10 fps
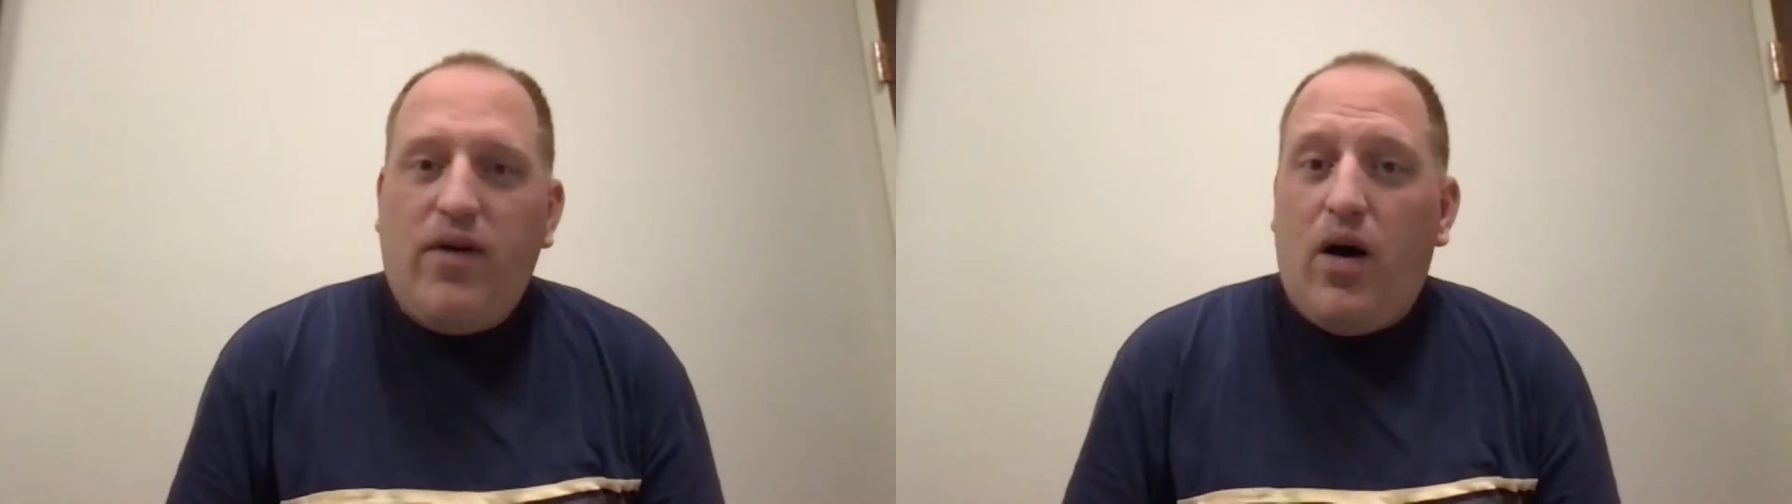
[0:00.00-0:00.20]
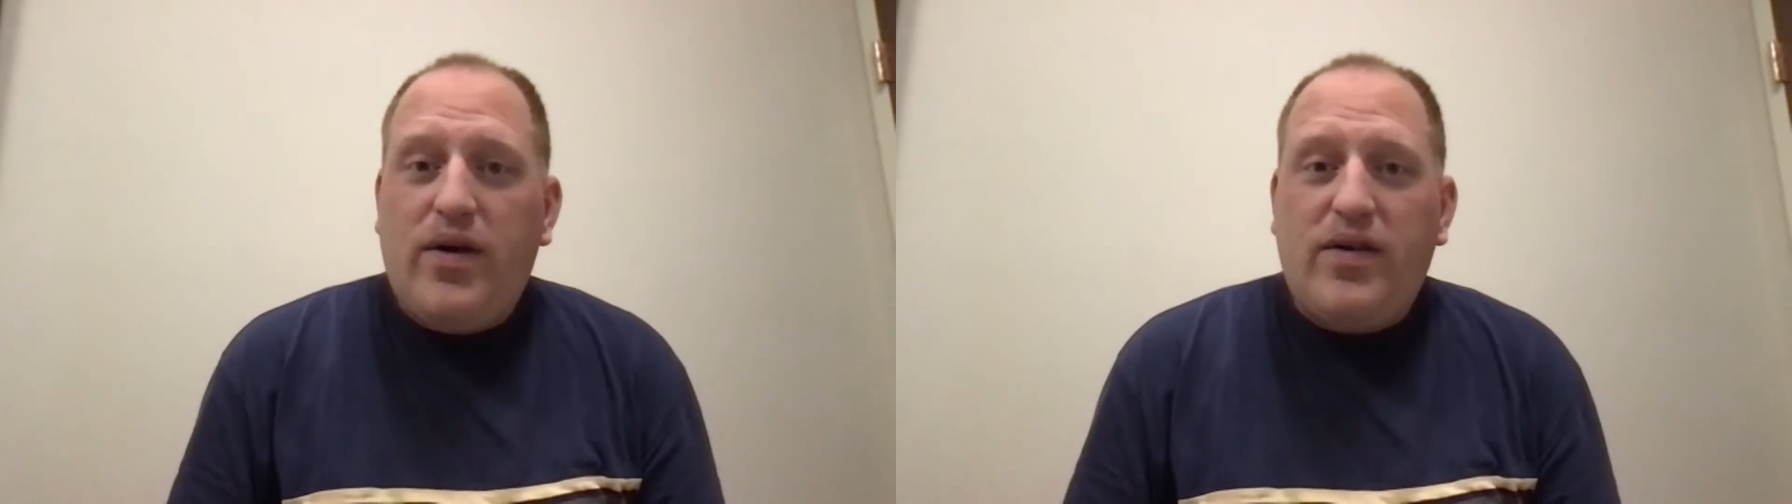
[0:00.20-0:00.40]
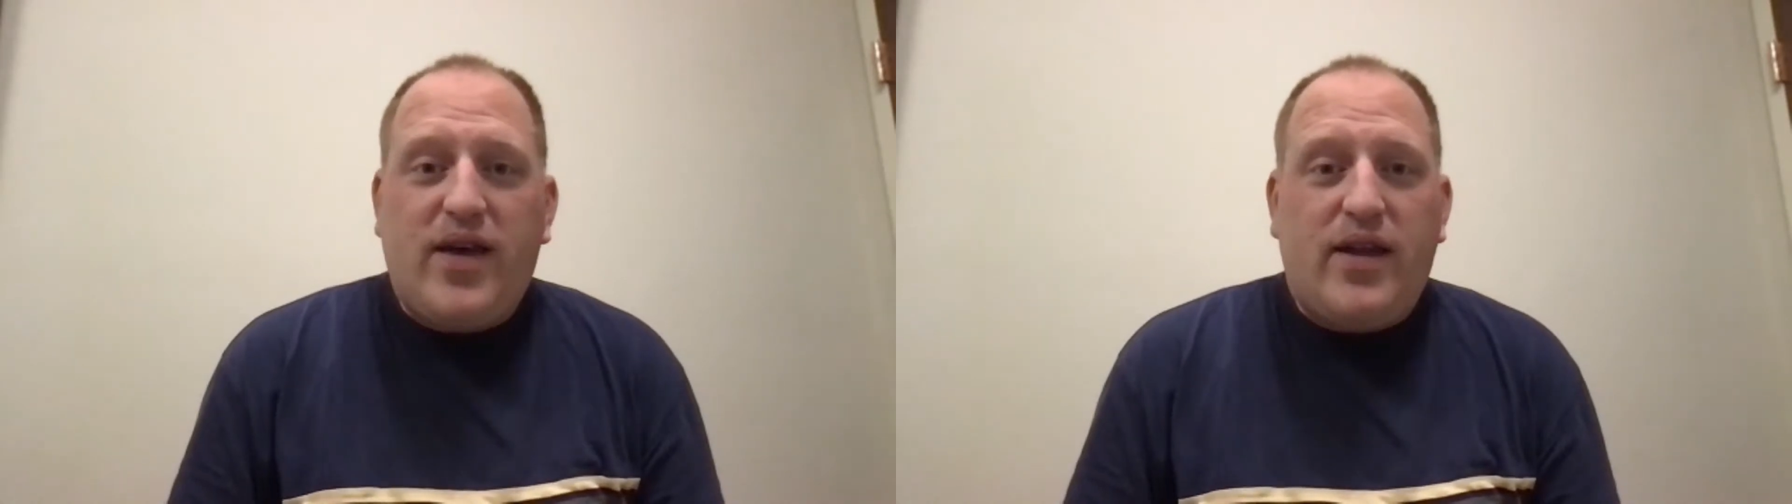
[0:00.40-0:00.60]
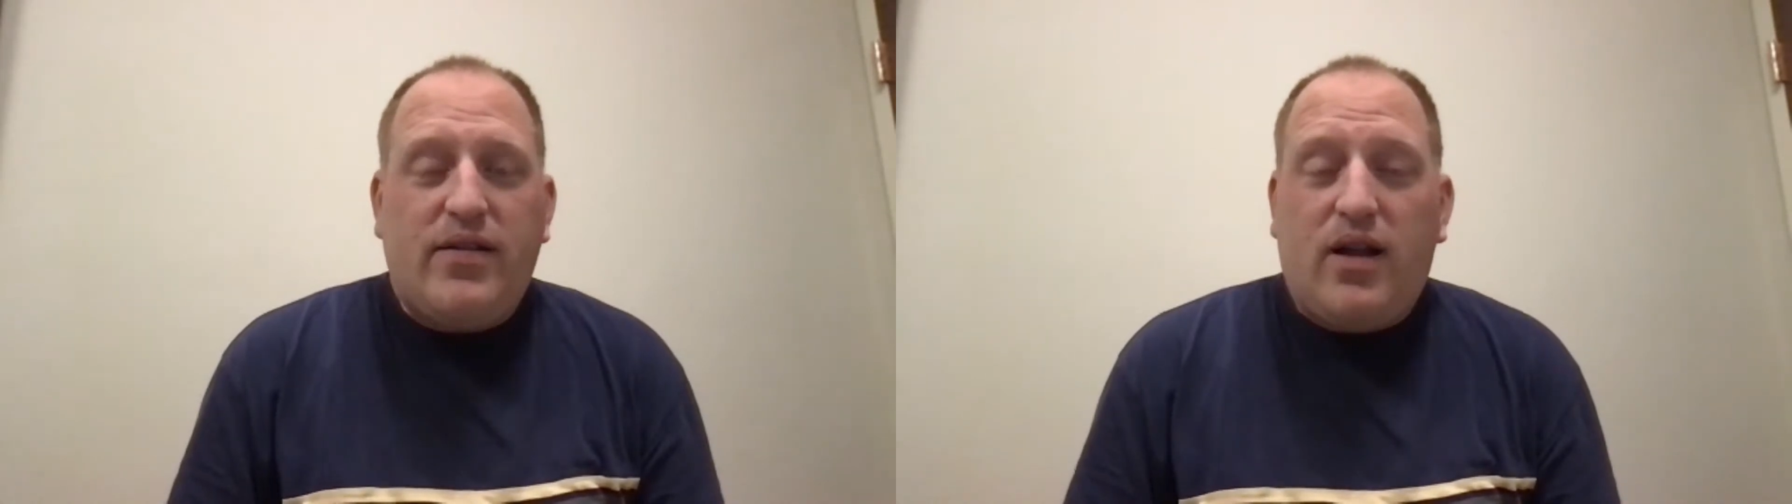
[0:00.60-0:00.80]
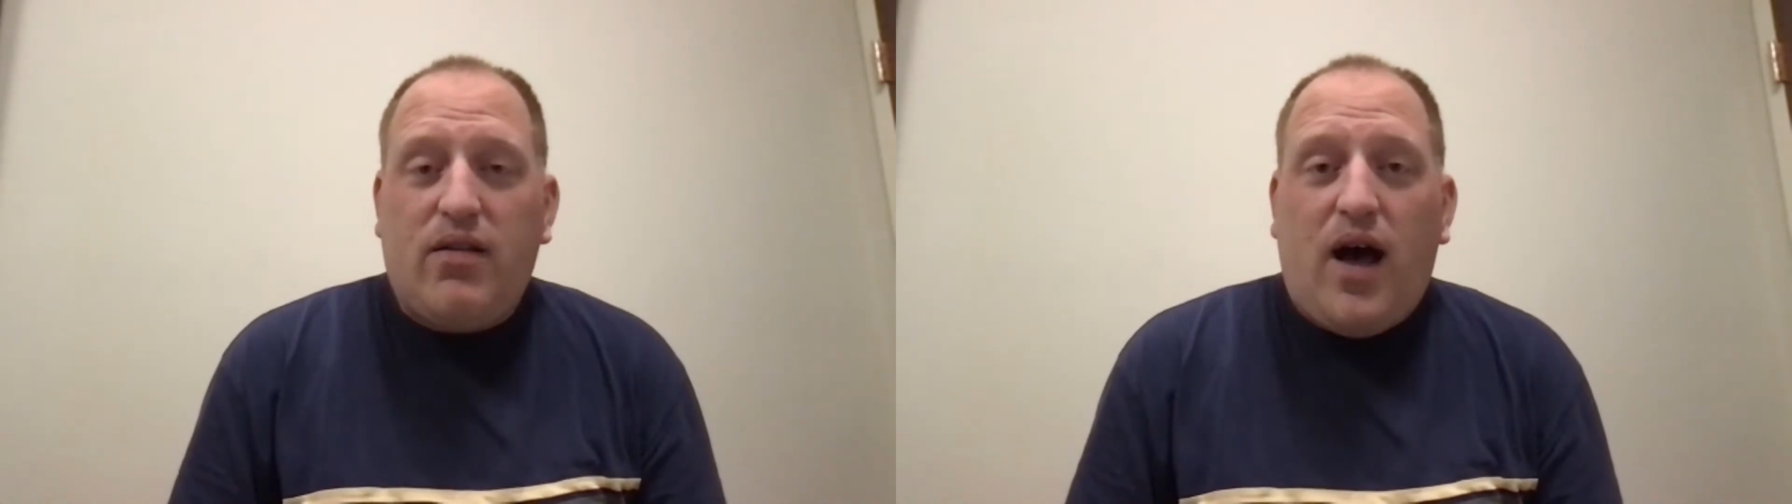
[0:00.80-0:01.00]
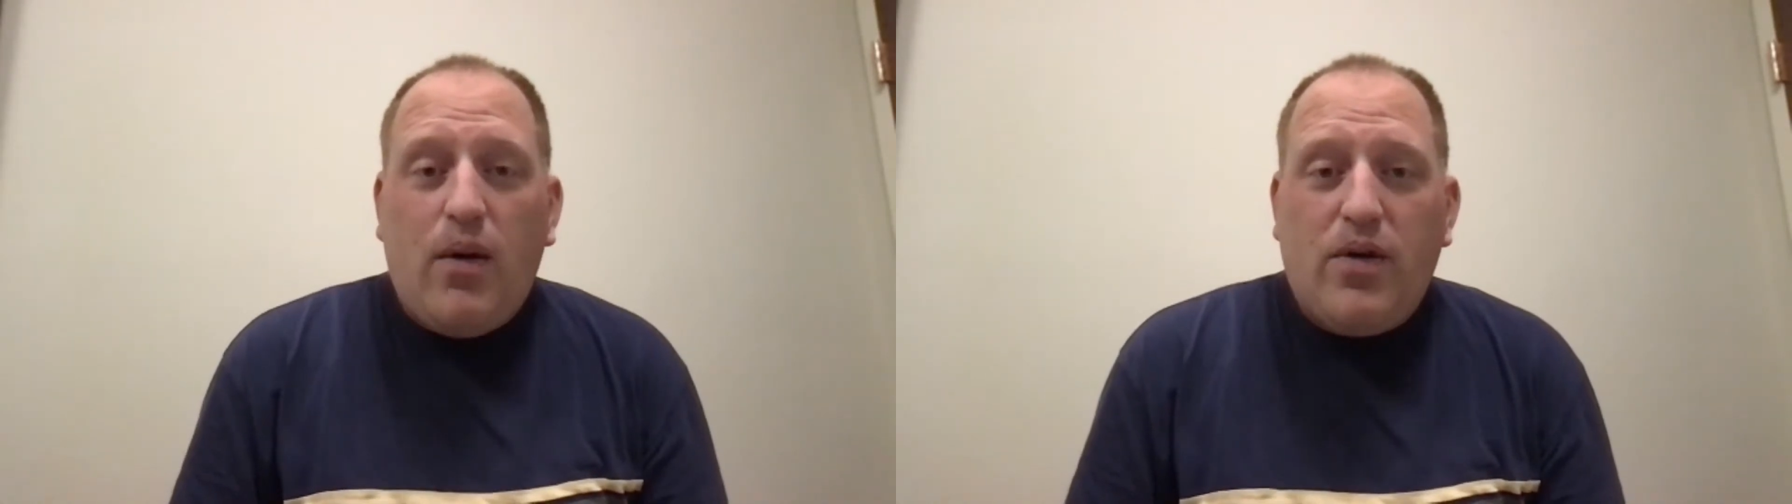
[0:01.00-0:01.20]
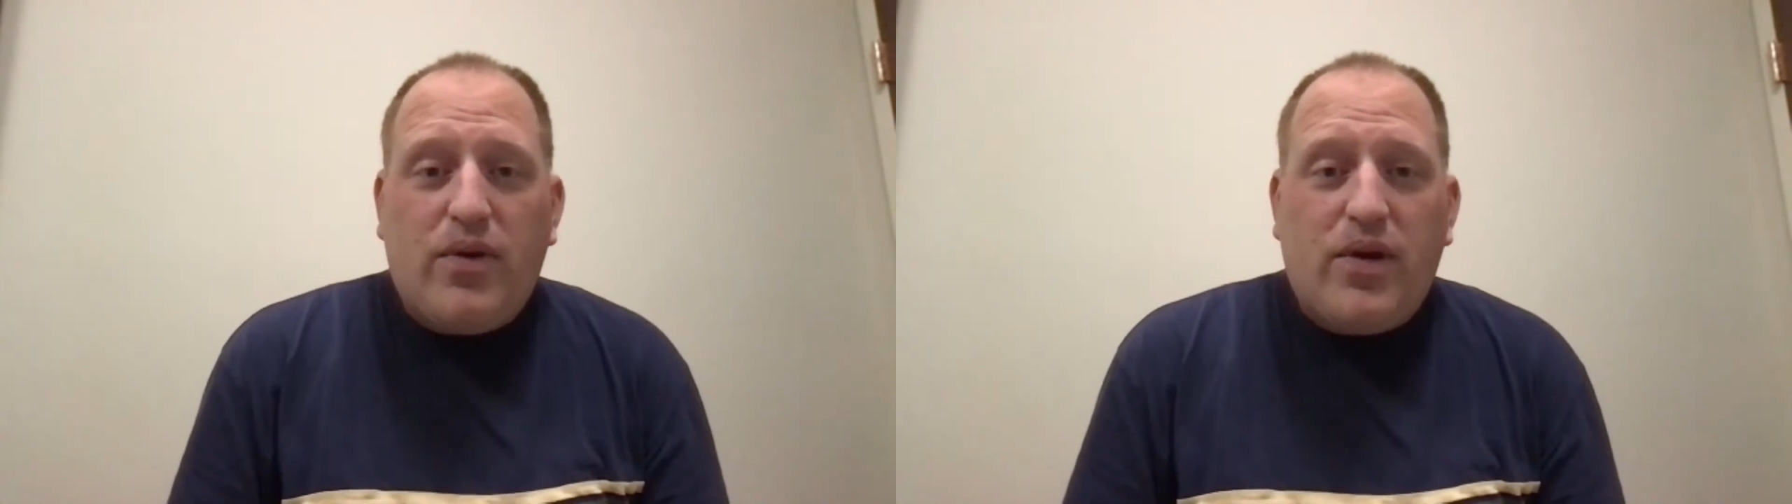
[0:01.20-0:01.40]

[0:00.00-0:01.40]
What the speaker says: always done a lot with